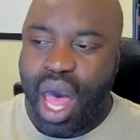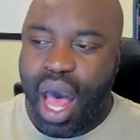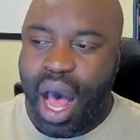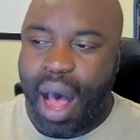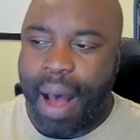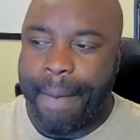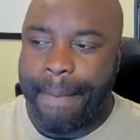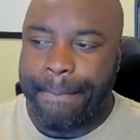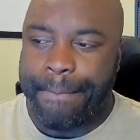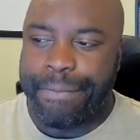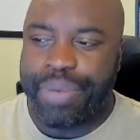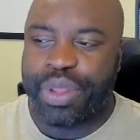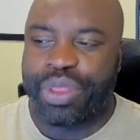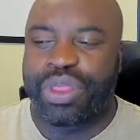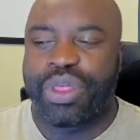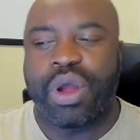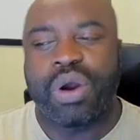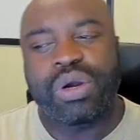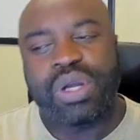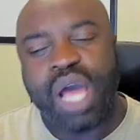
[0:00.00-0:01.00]
But
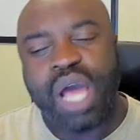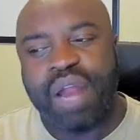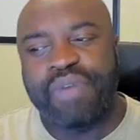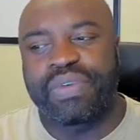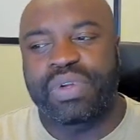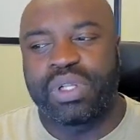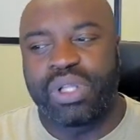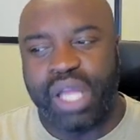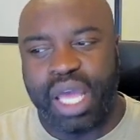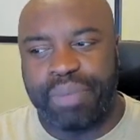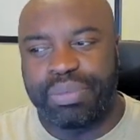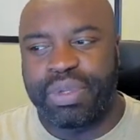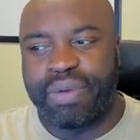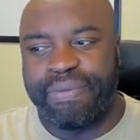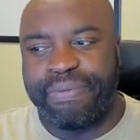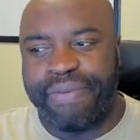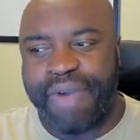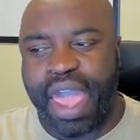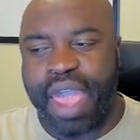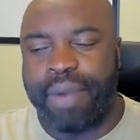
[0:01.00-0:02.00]
their kind of claim to
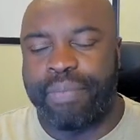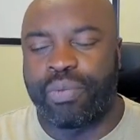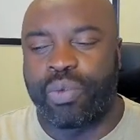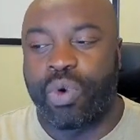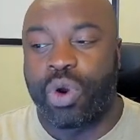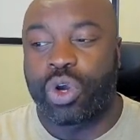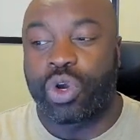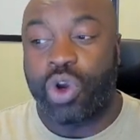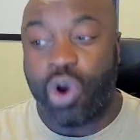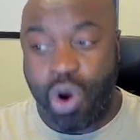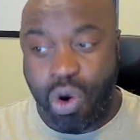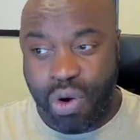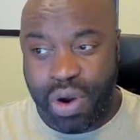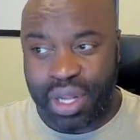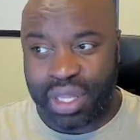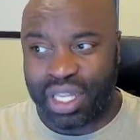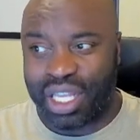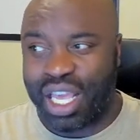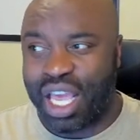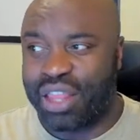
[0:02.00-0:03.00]
fame
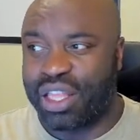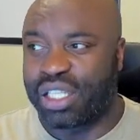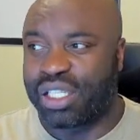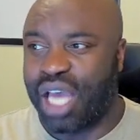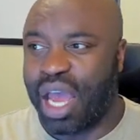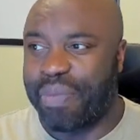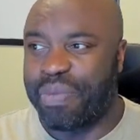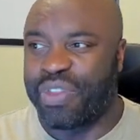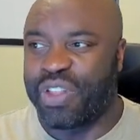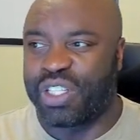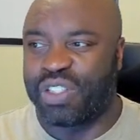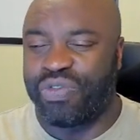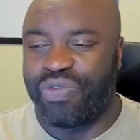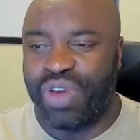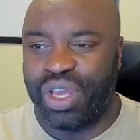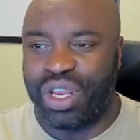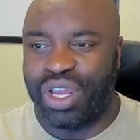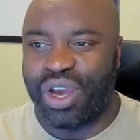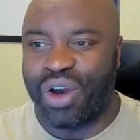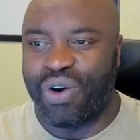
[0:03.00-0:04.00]
currently at the time of this
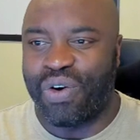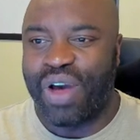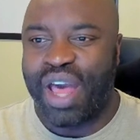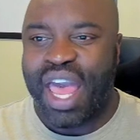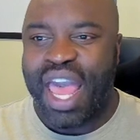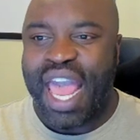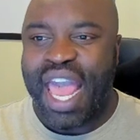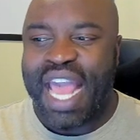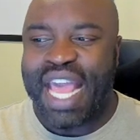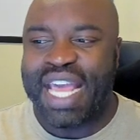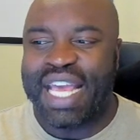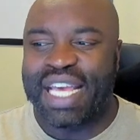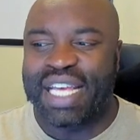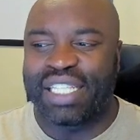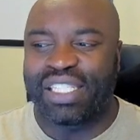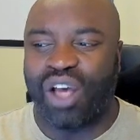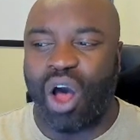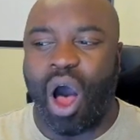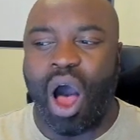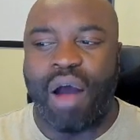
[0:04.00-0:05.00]
video
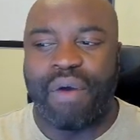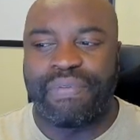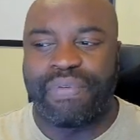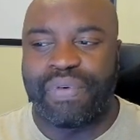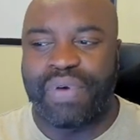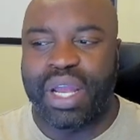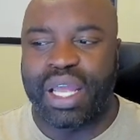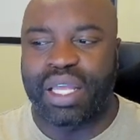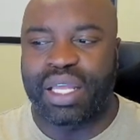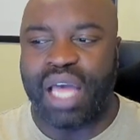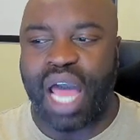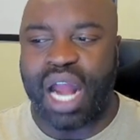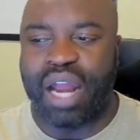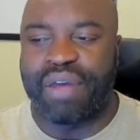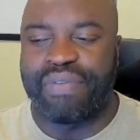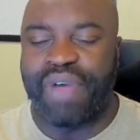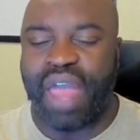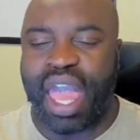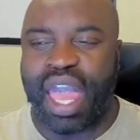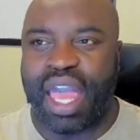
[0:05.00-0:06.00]
is offering kind
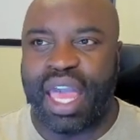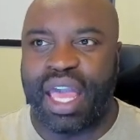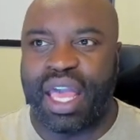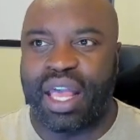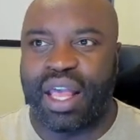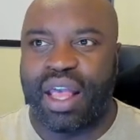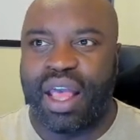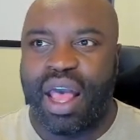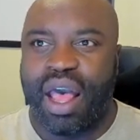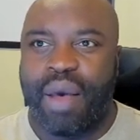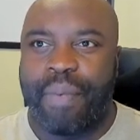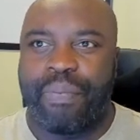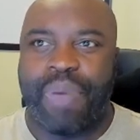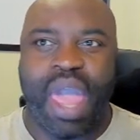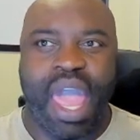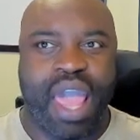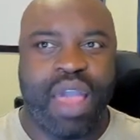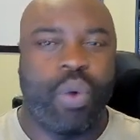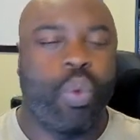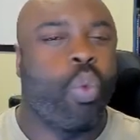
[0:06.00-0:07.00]
of a
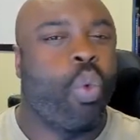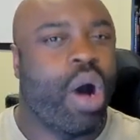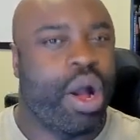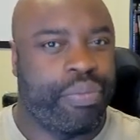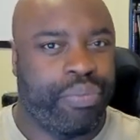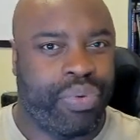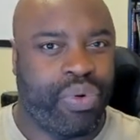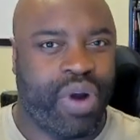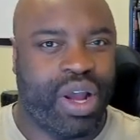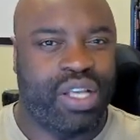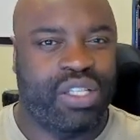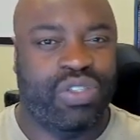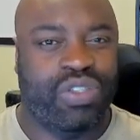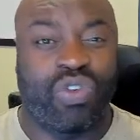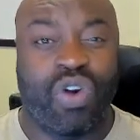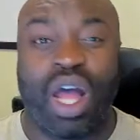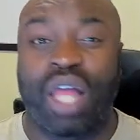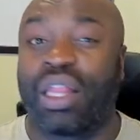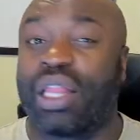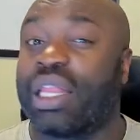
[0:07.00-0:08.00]
pay one price
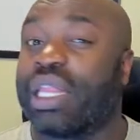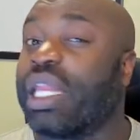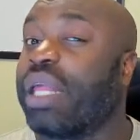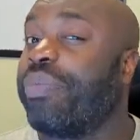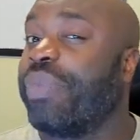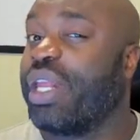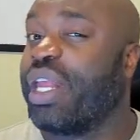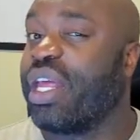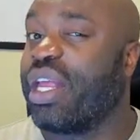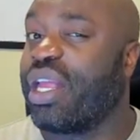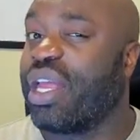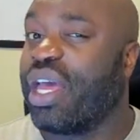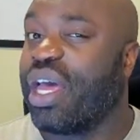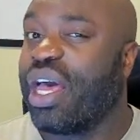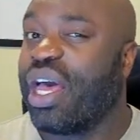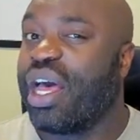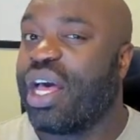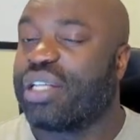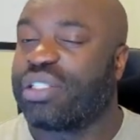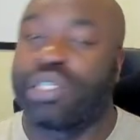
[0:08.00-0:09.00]
for unlimited
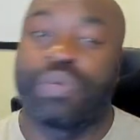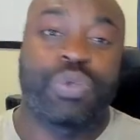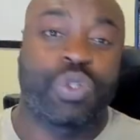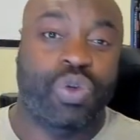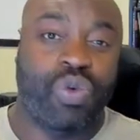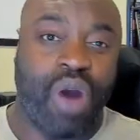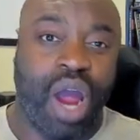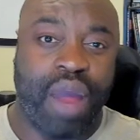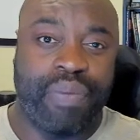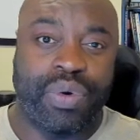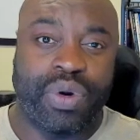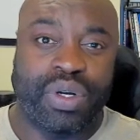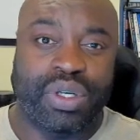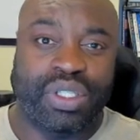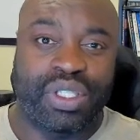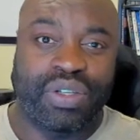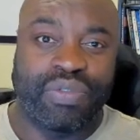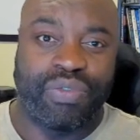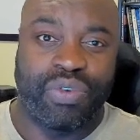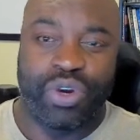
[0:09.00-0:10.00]

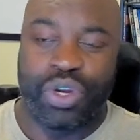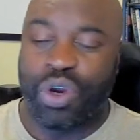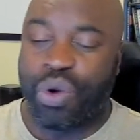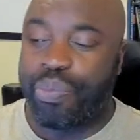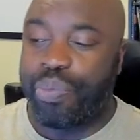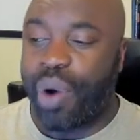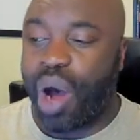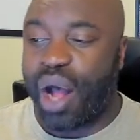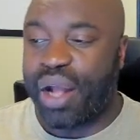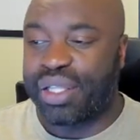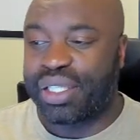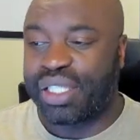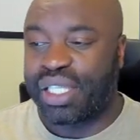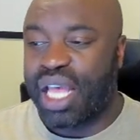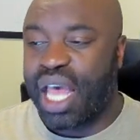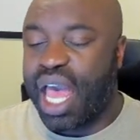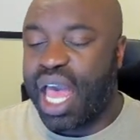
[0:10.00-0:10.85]
subscribers for your bots,